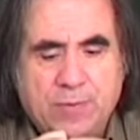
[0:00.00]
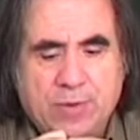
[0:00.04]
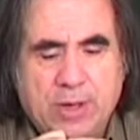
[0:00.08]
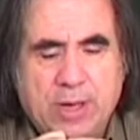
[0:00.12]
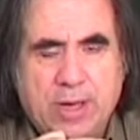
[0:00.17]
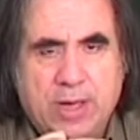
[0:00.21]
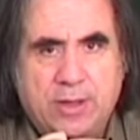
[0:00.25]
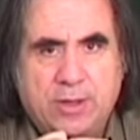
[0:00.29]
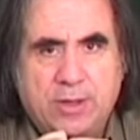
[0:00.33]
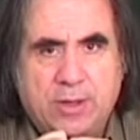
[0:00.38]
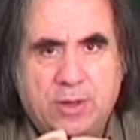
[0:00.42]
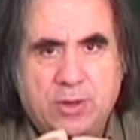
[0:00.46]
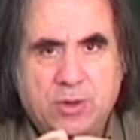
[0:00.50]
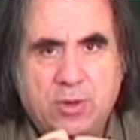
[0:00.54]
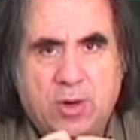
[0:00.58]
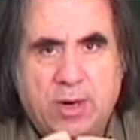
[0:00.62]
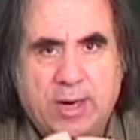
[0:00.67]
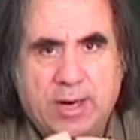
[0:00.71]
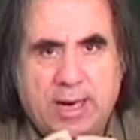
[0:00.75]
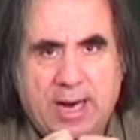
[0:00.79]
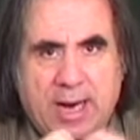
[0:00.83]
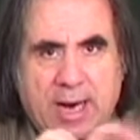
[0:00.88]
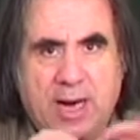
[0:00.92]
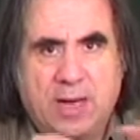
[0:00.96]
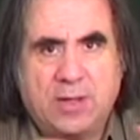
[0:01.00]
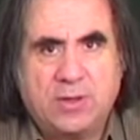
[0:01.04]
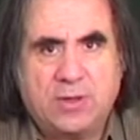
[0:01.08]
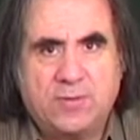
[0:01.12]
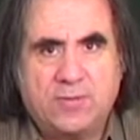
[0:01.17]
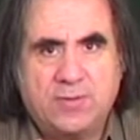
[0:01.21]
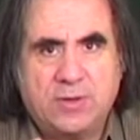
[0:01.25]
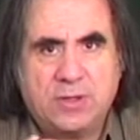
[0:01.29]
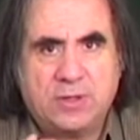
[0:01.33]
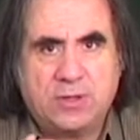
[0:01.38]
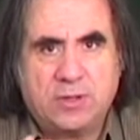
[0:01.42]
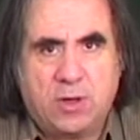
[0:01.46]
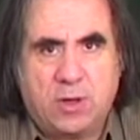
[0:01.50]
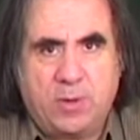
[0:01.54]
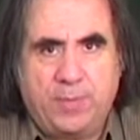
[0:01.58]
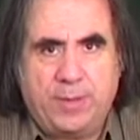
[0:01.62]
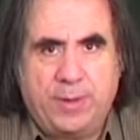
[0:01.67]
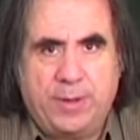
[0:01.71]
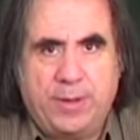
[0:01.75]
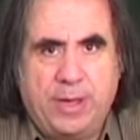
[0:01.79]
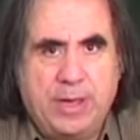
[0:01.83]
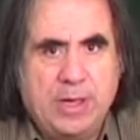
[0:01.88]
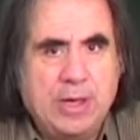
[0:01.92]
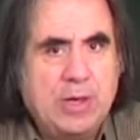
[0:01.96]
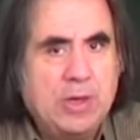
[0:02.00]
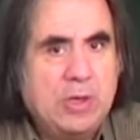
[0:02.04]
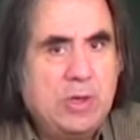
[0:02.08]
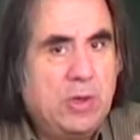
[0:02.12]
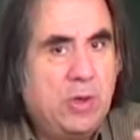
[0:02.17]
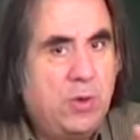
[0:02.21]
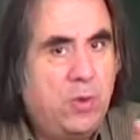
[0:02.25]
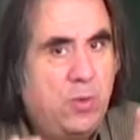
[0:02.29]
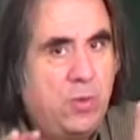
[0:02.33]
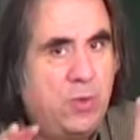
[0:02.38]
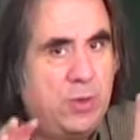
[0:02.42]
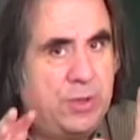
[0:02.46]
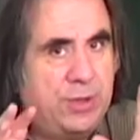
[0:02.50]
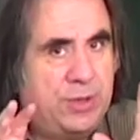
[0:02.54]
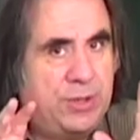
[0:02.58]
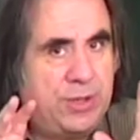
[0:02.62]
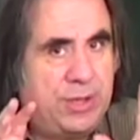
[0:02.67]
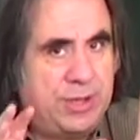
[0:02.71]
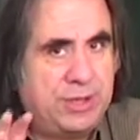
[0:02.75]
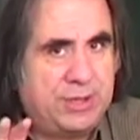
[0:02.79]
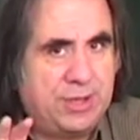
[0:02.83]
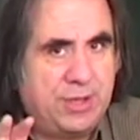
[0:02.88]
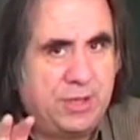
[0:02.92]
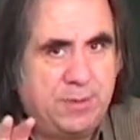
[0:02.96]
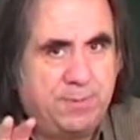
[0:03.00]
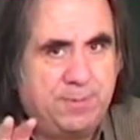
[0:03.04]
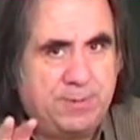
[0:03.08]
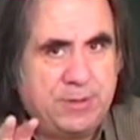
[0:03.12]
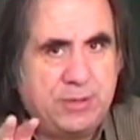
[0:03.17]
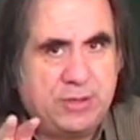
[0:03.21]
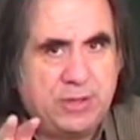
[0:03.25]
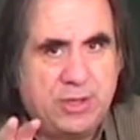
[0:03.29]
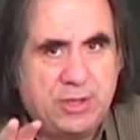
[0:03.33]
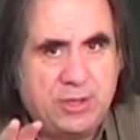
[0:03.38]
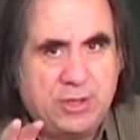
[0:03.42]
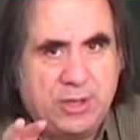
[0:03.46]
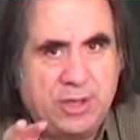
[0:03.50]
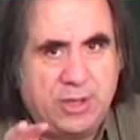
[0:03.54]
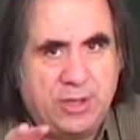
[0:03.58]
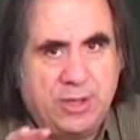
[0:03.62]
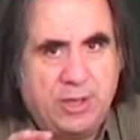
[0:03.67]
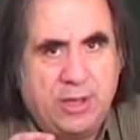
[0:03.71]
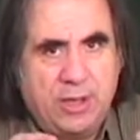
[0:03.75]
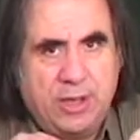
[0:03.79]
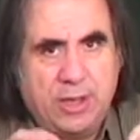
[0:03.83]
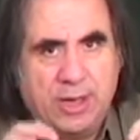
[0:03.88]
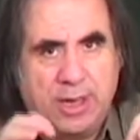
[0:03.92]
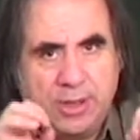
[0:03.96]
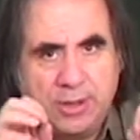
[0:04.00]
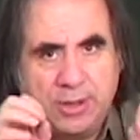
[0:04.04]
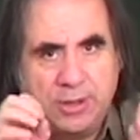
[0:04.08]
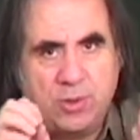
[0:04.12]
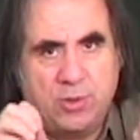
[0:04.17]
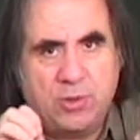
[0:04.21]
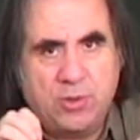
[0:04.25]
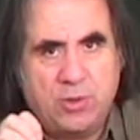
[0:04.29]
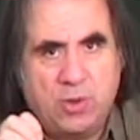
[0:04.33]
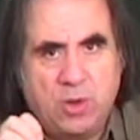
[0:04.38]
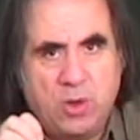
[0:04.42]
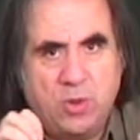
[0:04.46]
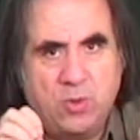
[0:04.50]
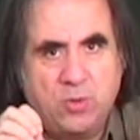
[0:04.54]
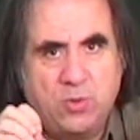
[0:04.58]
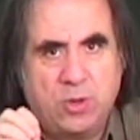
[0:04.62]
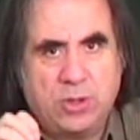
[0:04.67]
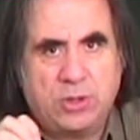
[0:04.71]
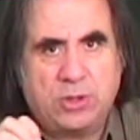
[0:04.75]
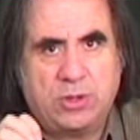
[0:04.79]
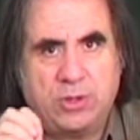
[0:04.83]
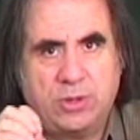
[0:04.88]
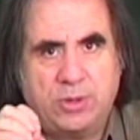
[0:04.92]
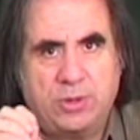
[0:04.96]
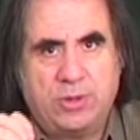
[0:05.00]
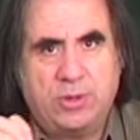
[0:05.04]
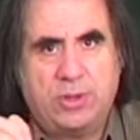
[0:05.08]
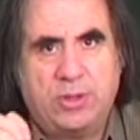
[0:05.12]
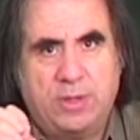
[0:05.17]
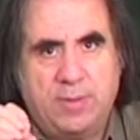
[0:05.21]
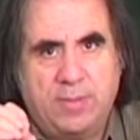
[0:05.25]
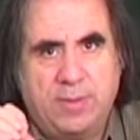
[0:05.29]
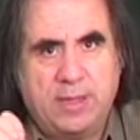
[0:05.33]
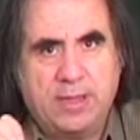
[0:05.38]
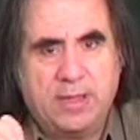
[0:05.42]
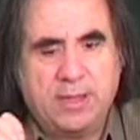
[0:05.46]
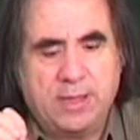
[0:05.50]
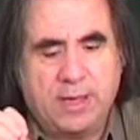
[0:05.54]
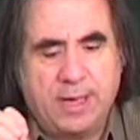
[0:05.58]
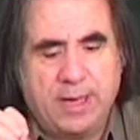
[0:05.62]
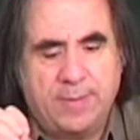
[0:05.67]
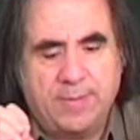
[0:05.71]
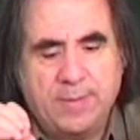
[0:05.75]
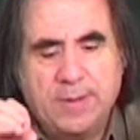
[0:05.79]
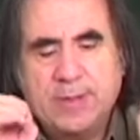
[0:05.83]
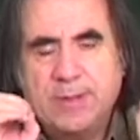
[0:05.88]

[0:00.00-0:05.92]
and you are out of this opening with decent position, and you know what to do in the middle game.